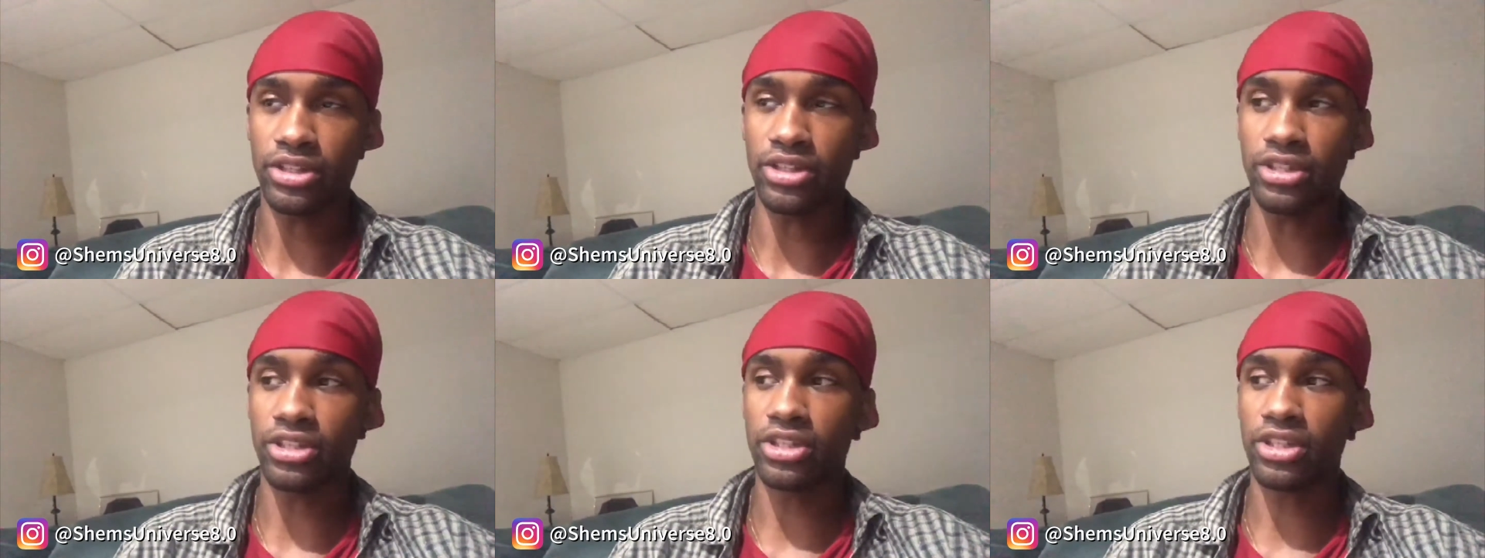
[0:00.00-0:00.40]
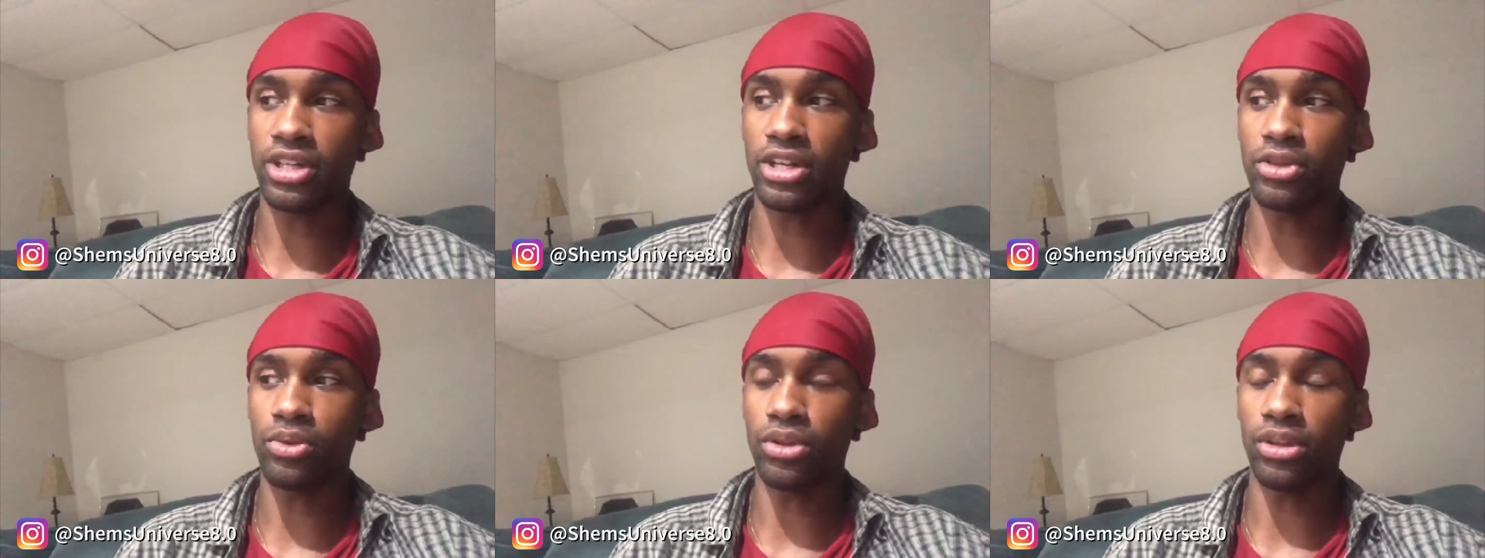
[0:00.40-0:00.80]
this is
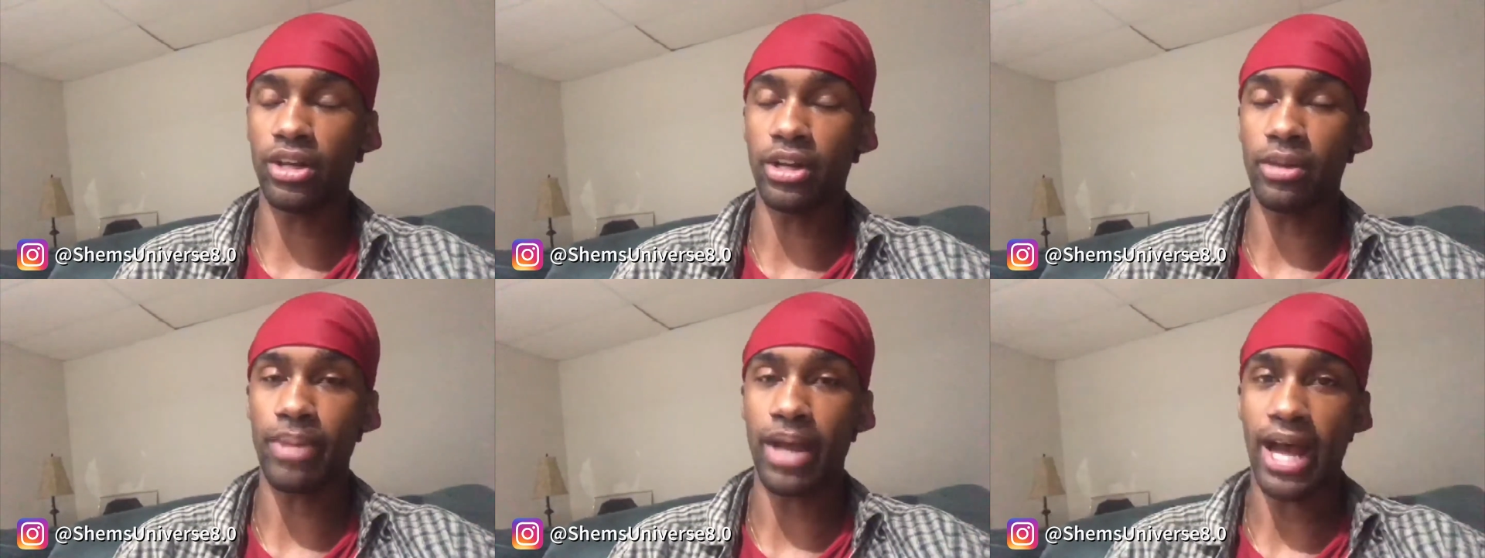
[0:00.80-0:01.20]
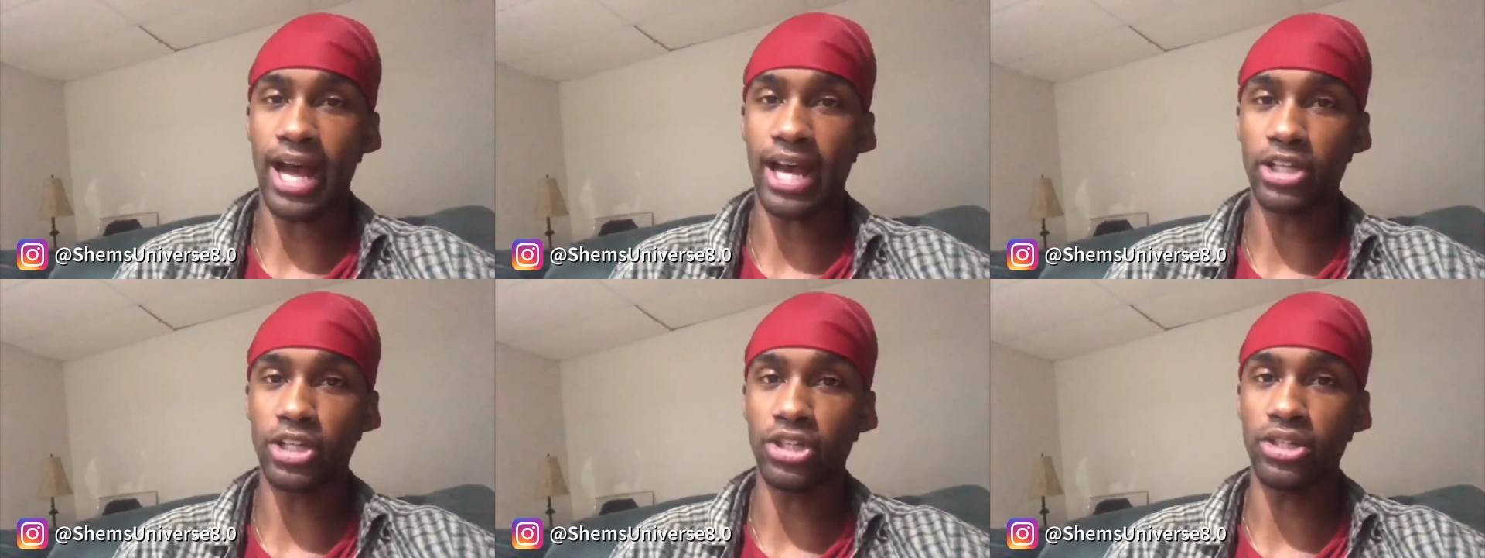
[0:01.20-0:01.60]
going to do with a lot of
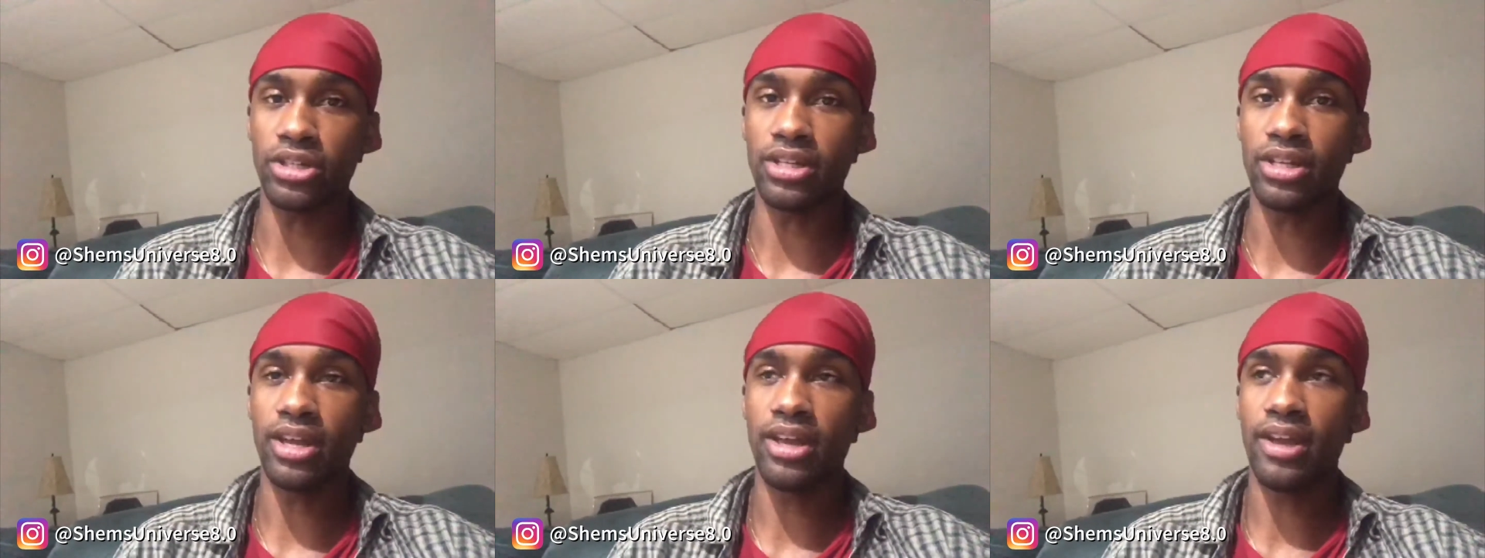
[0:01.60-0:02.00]
passion